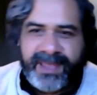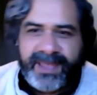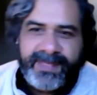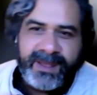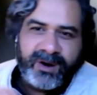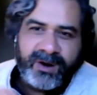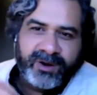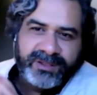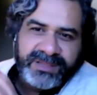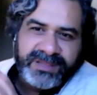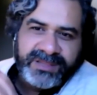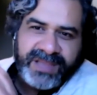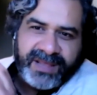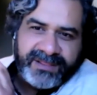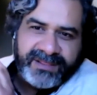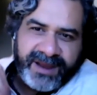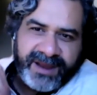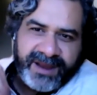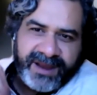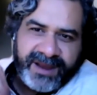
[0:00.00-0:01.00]
And on the
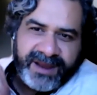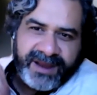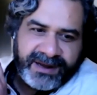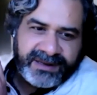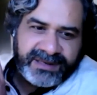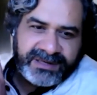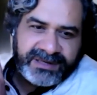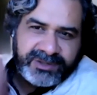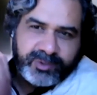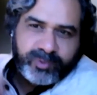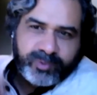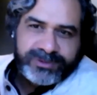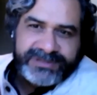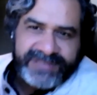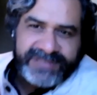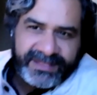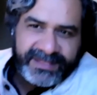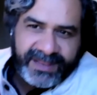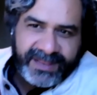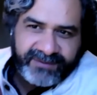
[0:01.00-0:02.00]
other hand, the tool
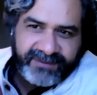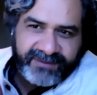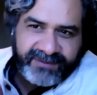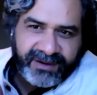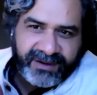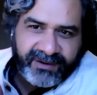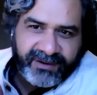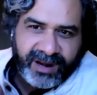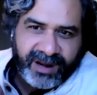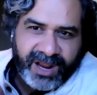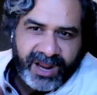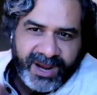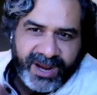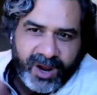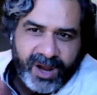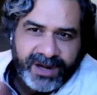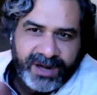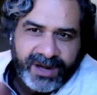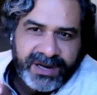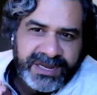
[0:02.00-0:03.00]
set that we can rely on
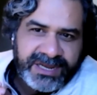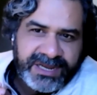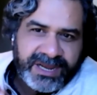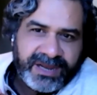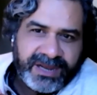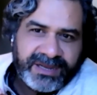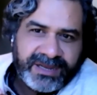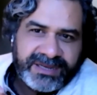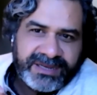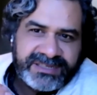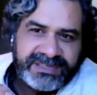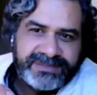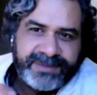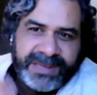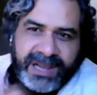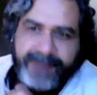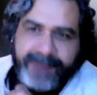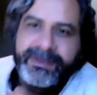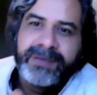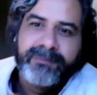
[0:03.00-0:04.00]
is
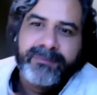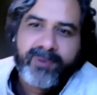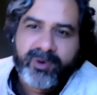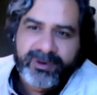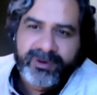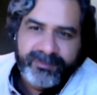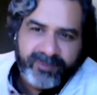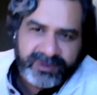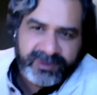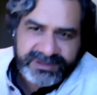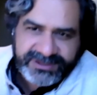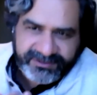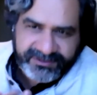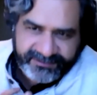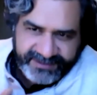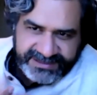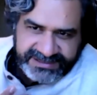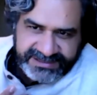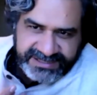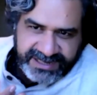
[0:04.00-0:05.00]
becoming more and more
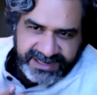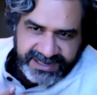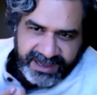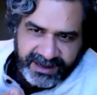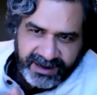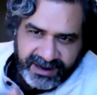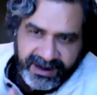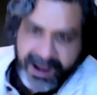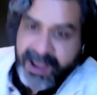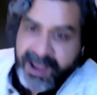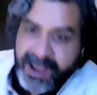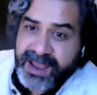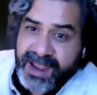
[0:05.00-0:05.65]
sophisticated.